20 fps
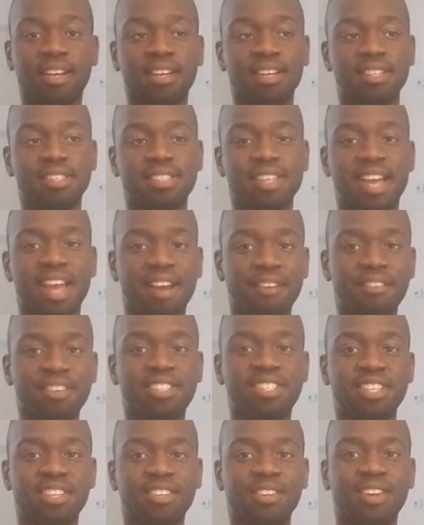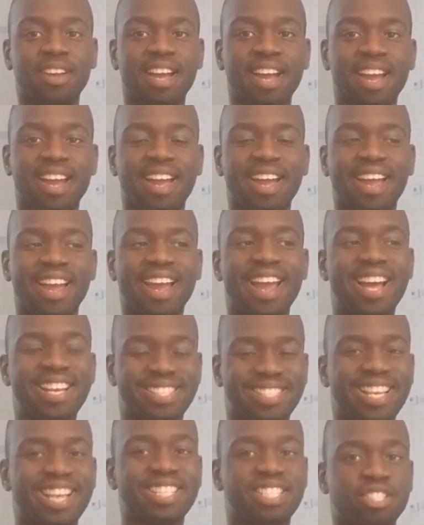Because every single
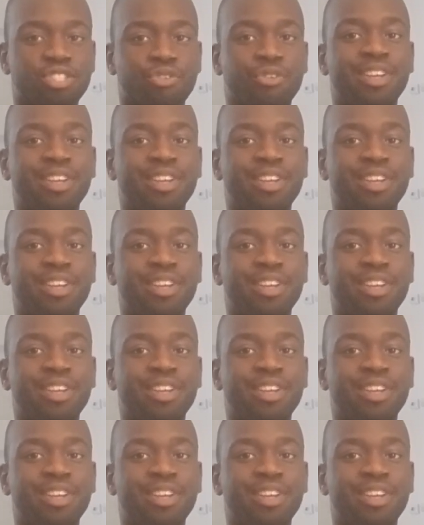Assassin's